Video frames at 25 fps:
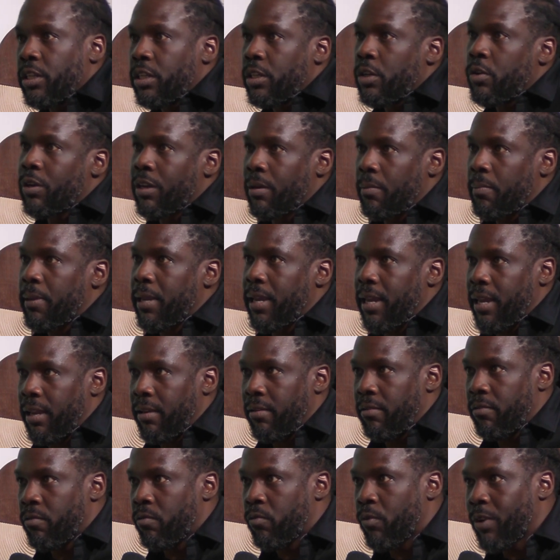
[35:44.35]
you can
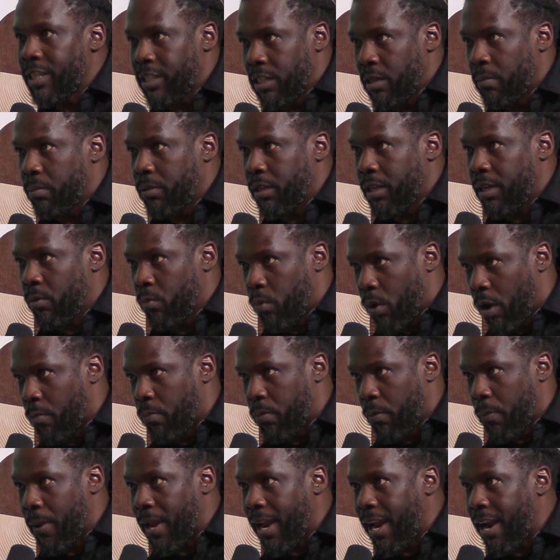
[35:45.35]
be reasonably well
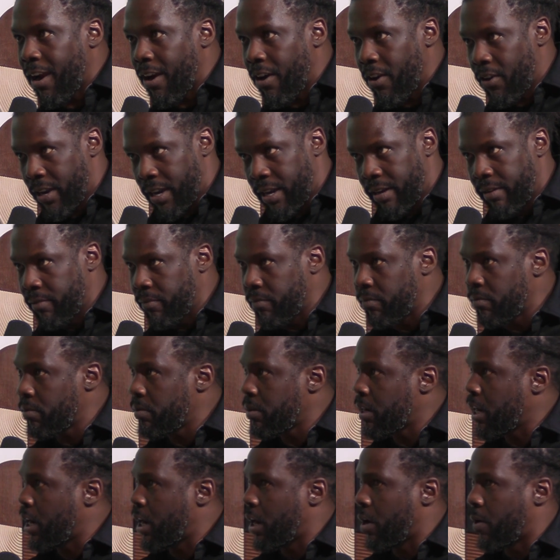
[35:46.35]
prepared and,
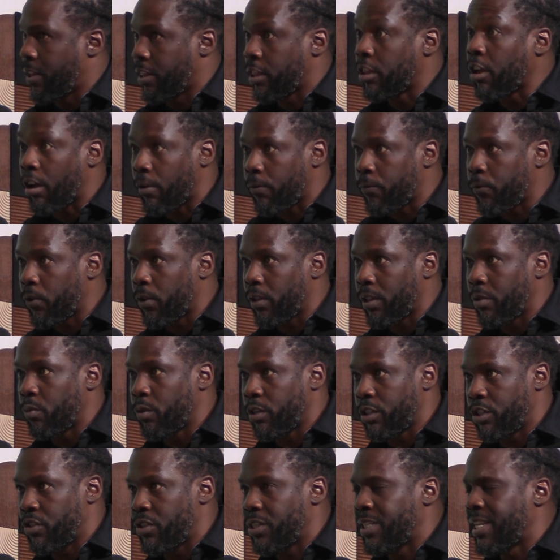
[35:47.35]
and thoughtful in
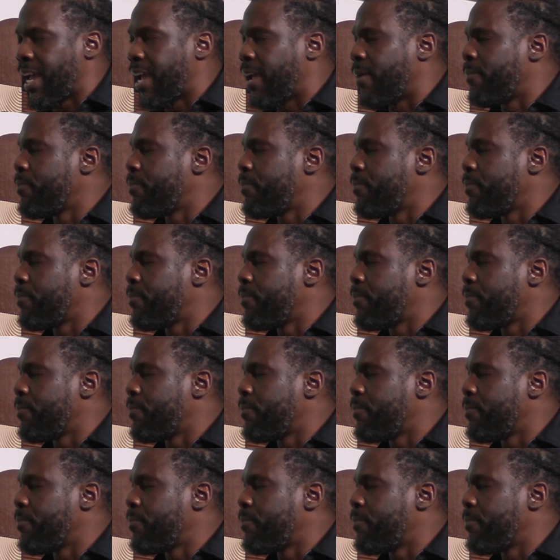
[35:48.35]
what you say.